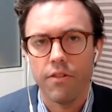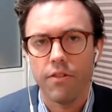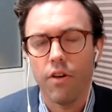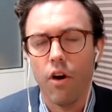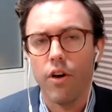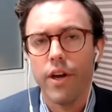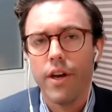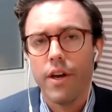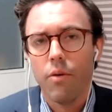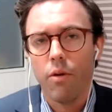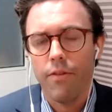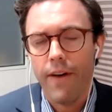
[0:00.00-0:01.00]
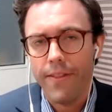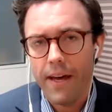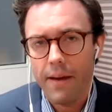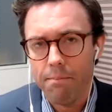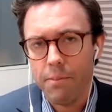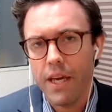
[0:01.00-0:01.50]
And so we've had
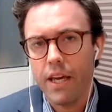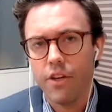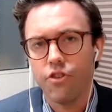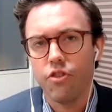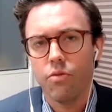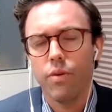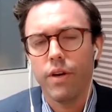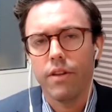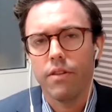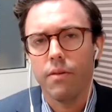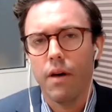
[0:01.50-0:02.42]
that big issue with